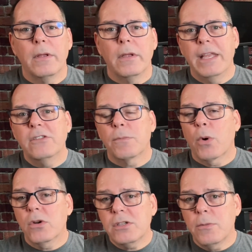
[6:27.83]
These are
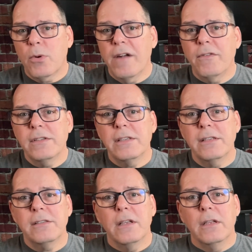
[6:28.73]
personal
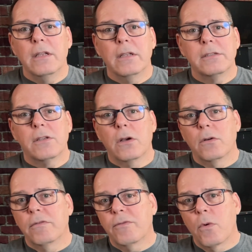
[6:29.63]
preferences,
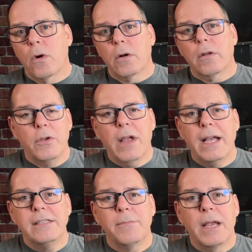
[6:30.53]
so for you
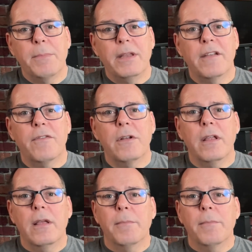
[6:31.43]
guys it might be different,